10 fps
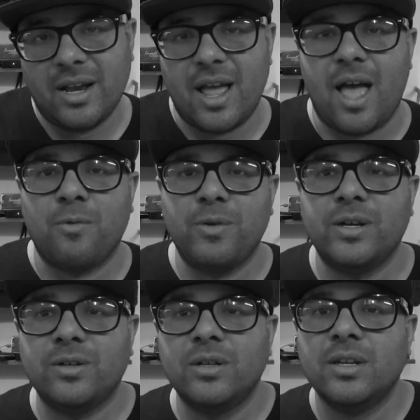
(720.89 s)
I
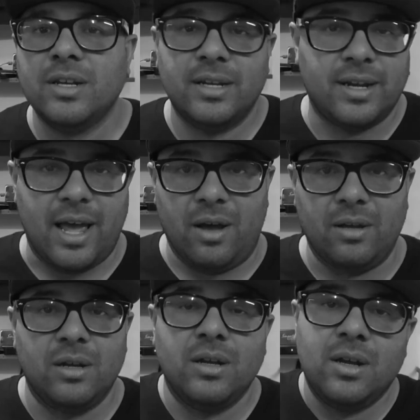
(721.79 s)
will. Now,
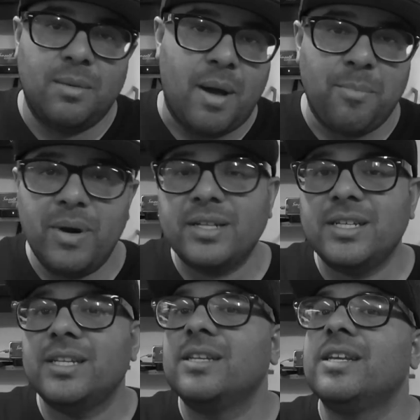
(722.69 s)
my
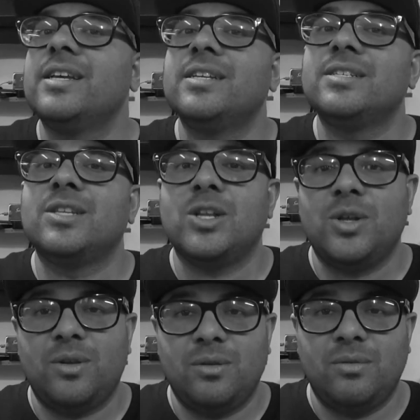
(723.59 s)
budget is
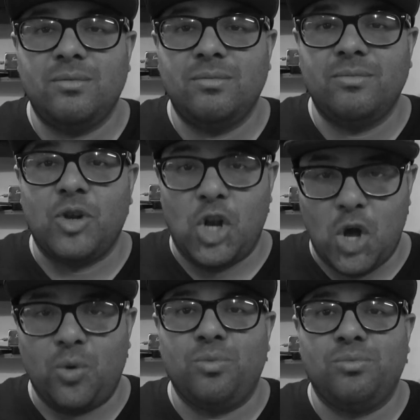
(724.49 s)
low.
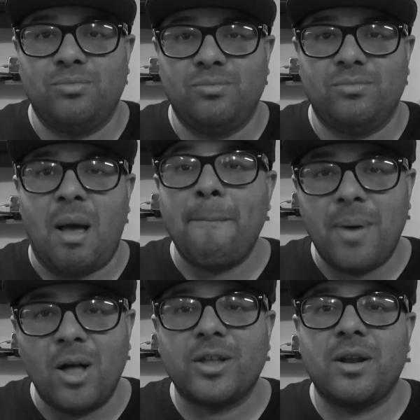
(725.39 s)
I'm
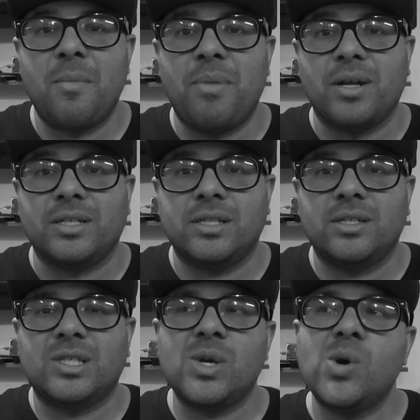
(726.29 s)
balling on a budget.
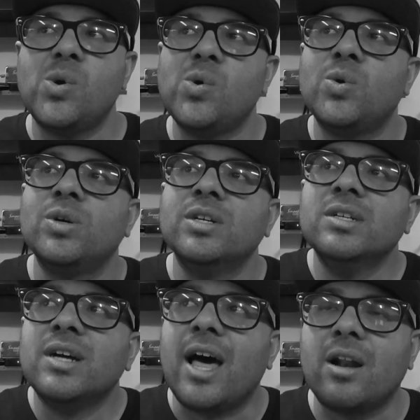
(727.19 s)
So
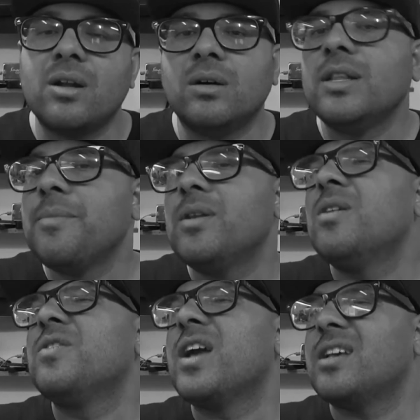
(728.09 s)
I don't know. Let me know
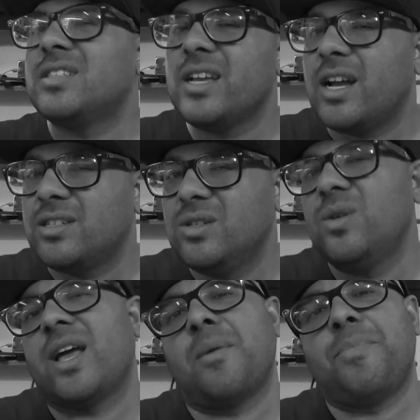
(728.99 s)
if you guys think I should do
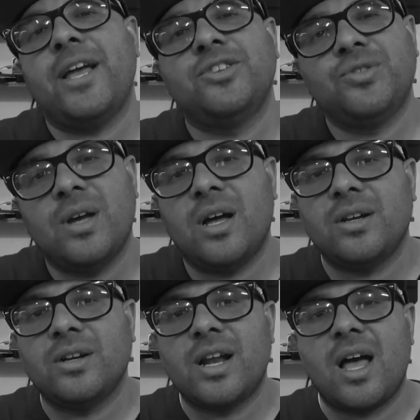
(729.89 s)
like a Patreon
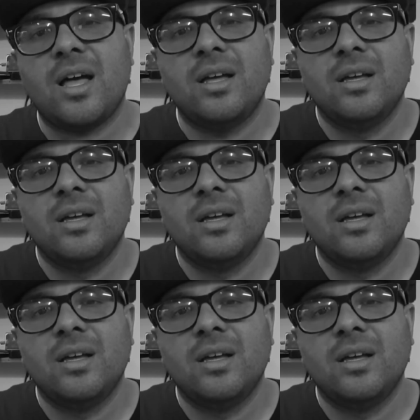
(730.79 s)
or not.